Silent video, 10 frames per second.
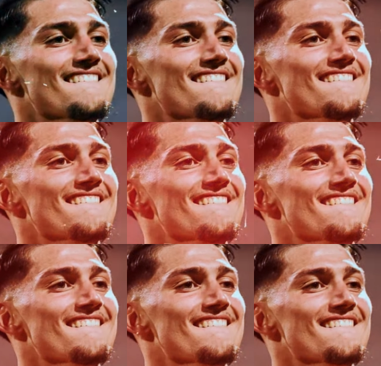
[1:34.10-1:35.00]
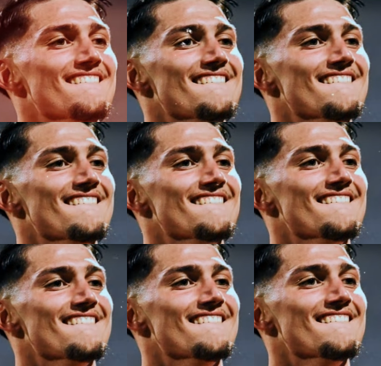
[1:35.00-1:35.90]
The boys got talent, and
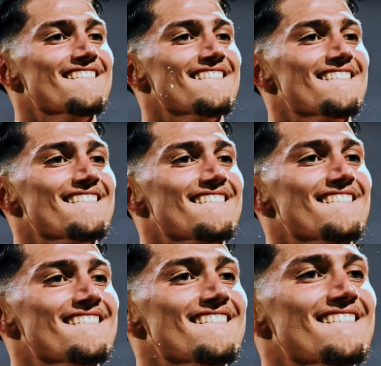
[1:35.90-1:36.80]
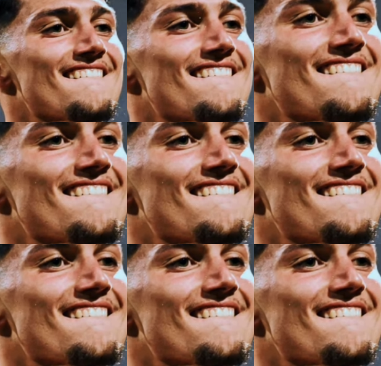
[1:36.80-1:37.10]
with Nils Koppen and Philippe